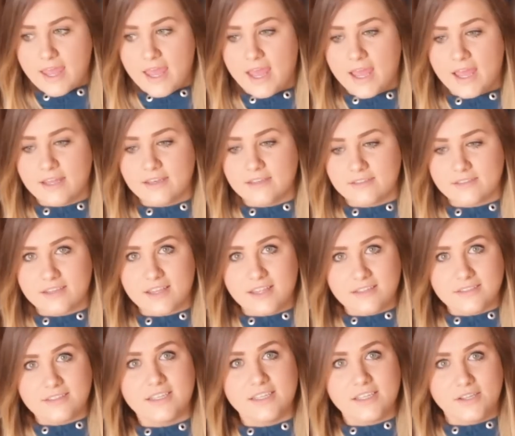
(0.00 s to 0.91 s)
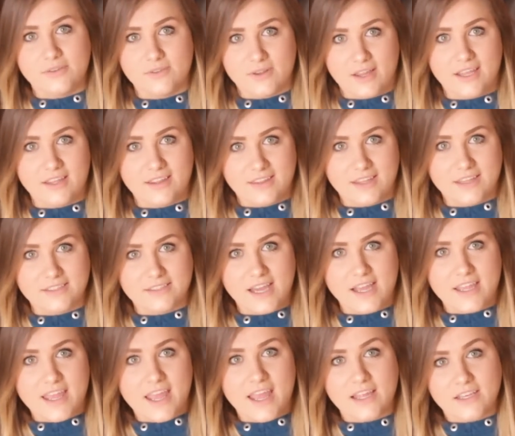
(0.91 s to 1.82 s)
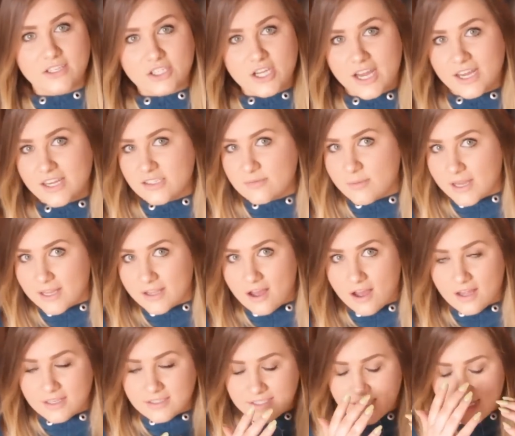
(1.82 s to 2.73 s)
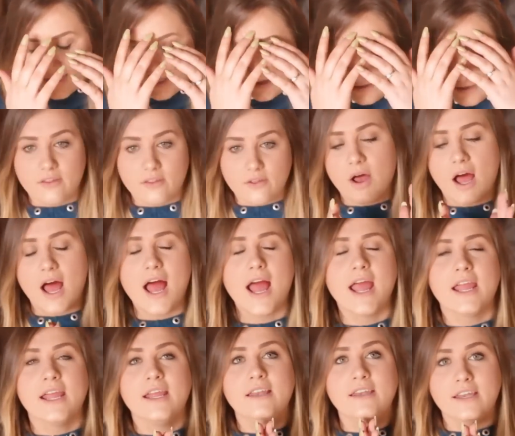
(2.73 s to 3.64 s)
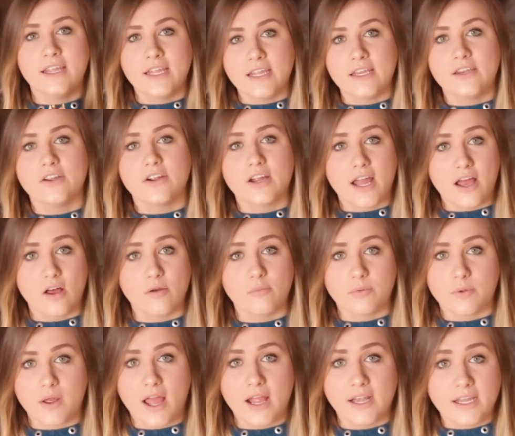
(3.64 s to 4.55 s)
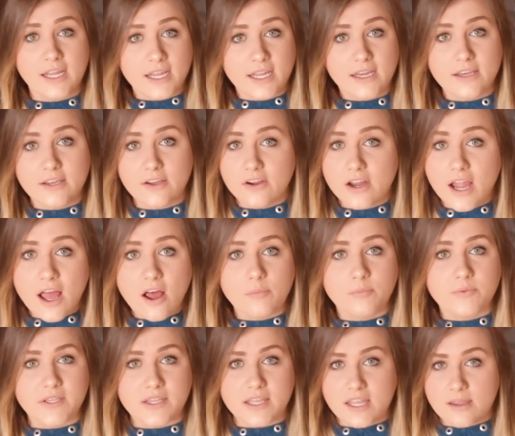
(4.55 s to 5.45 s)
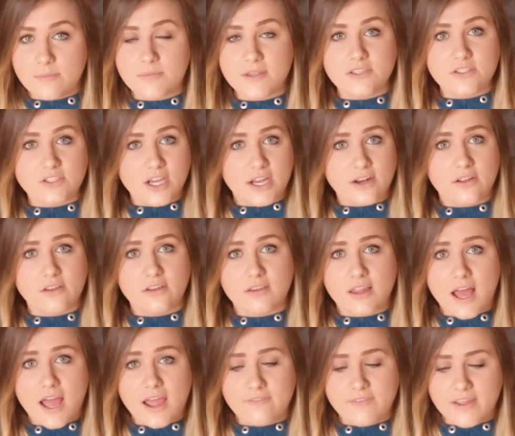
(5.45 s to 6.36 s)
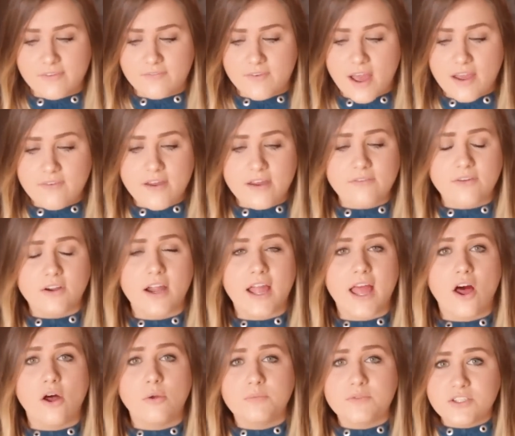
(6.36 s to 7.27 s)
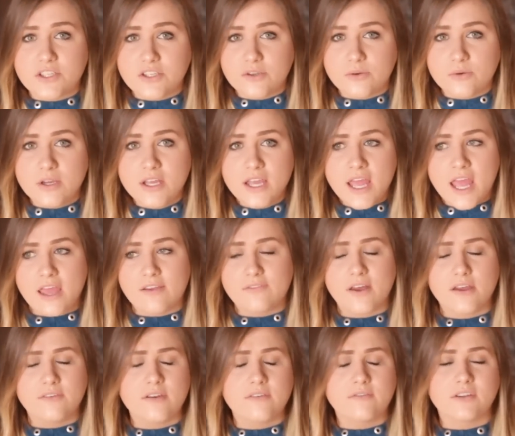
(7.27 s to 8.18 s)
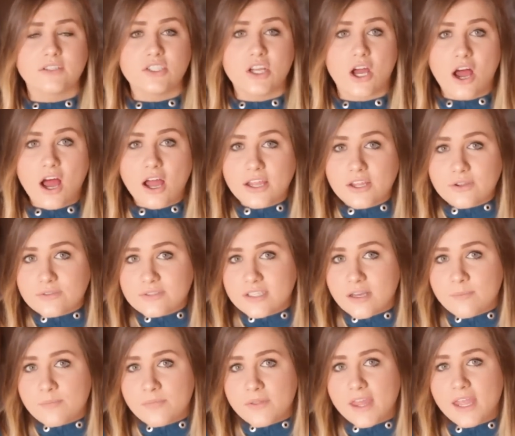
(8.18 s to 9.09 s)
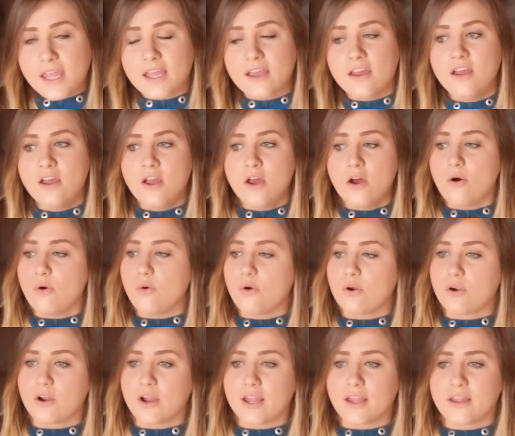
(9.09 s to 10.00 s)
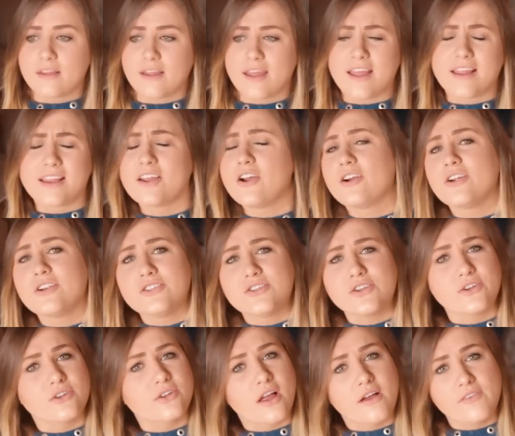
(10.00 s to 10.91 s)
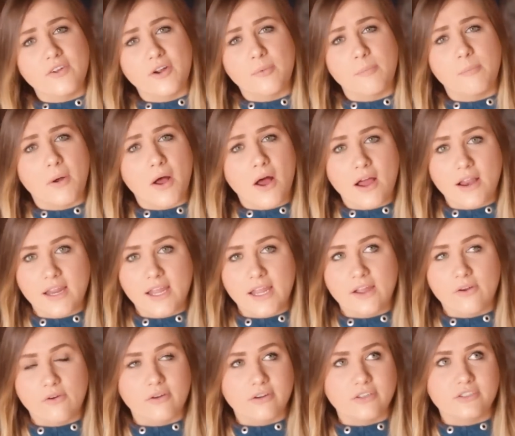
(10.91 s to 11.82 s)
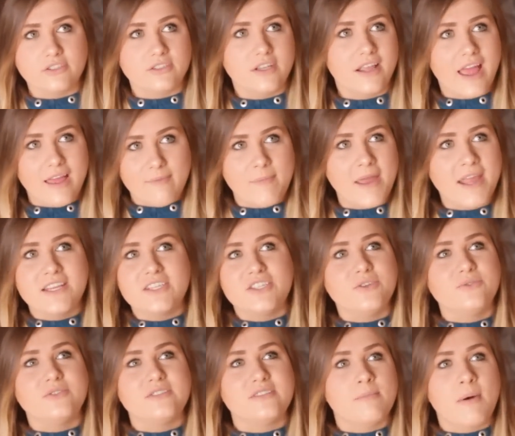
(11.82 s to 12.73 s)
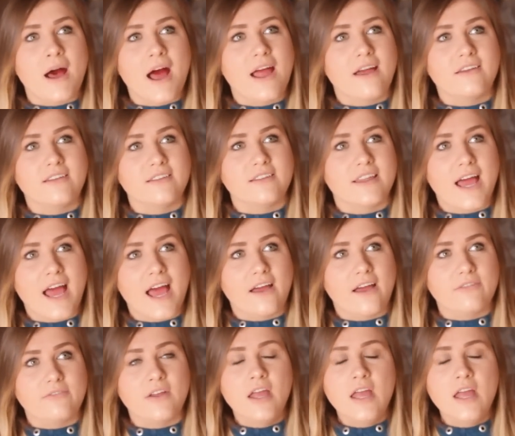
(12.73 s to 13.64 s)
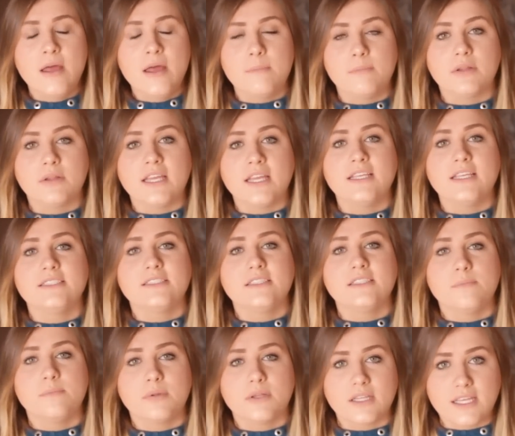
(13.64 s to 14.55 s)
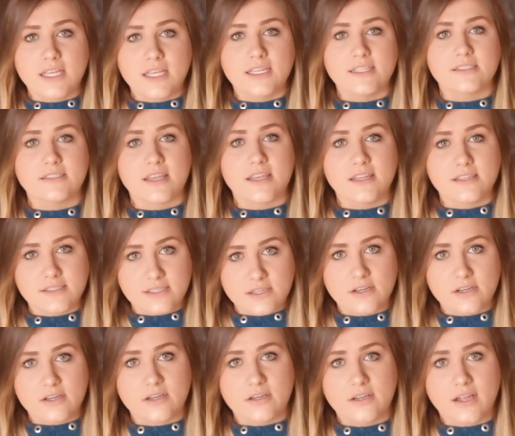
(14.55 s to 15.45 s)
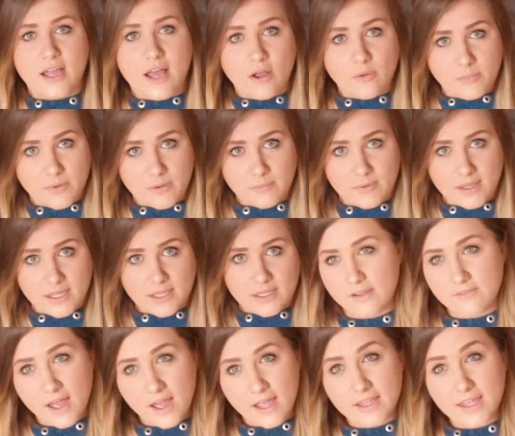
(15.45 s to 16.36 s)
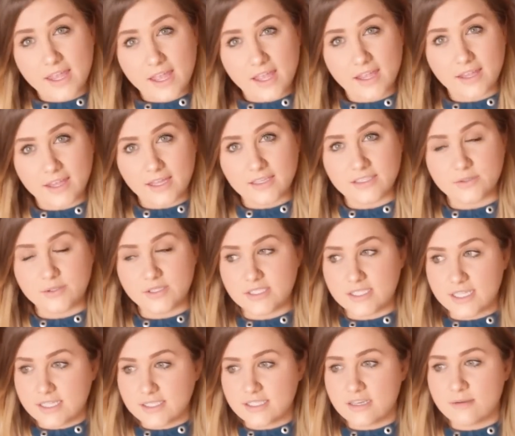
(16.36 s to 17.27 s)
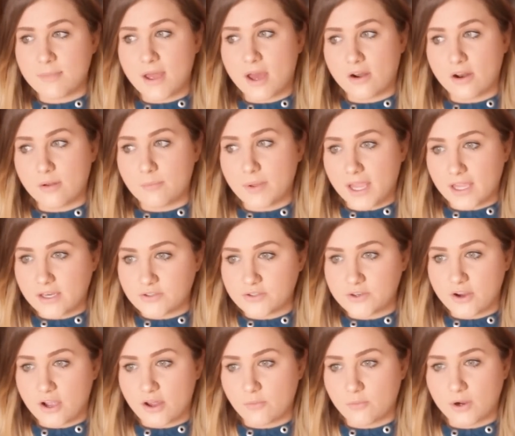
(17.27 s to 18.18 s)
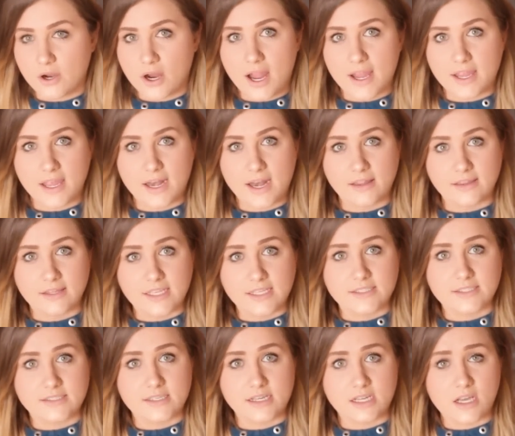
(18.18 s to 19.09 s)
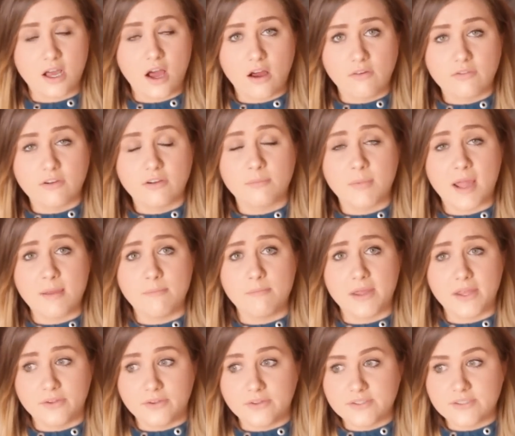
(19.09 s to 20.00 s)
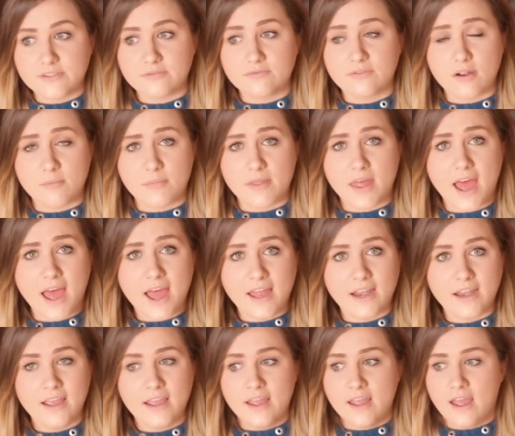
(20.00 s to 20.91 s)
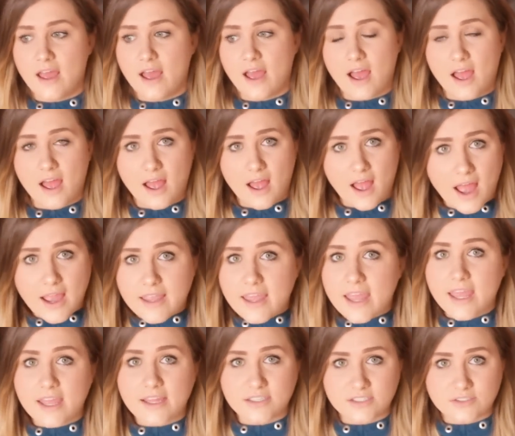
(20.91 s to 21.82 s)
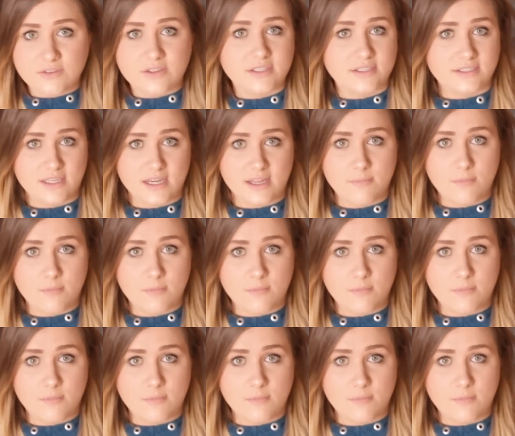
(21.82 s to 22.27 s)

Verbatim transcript: I can't continue like this. I can't change my content. So I need your help. I need your help to keep this channel alive. If I've ever helped you, if I've ever taught you something or encouraged you to love your body or made you smile and laugh, please, please consider helping me. If I can't get to a decent amount on Patreon where I can at least cover my bills from that, I can't do this